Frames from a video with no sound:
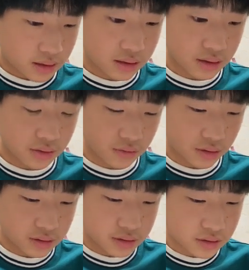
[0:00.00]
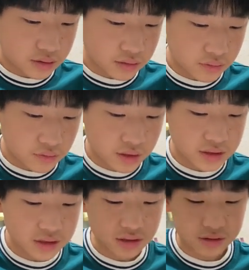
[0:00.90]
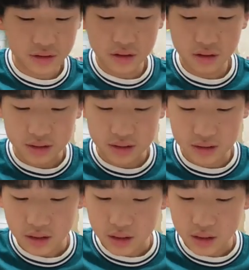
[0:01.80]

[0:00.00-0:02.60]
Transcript: He wants to reach the stars.